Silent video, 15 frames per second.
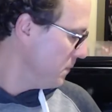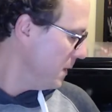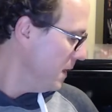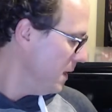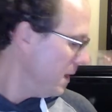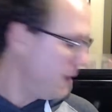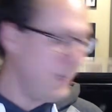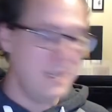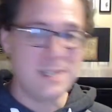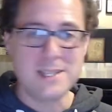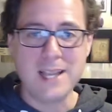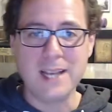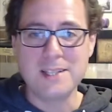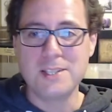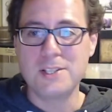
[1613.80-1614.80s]
East
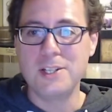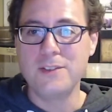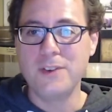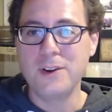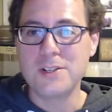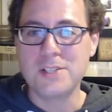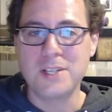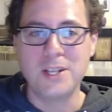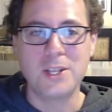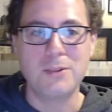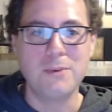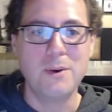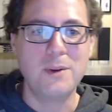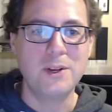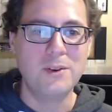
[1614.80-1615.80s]
Texas University, and
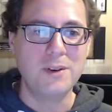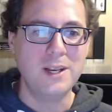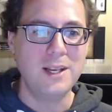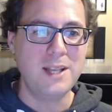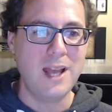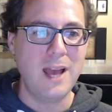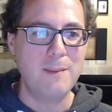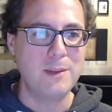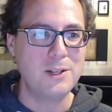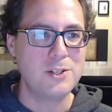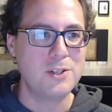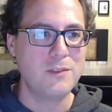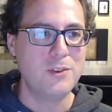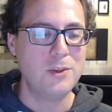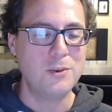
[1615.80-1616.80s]
throw in gritty damage
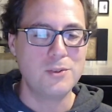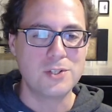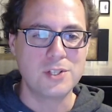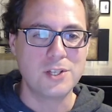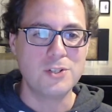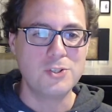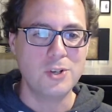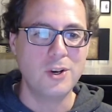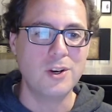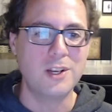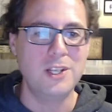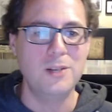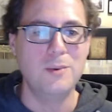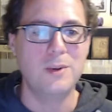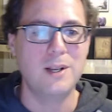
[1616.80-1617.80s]
if you're just a jerk and
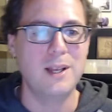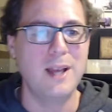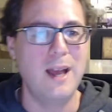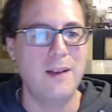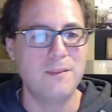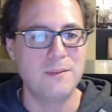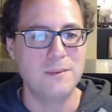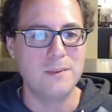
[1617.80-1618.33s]
you want to have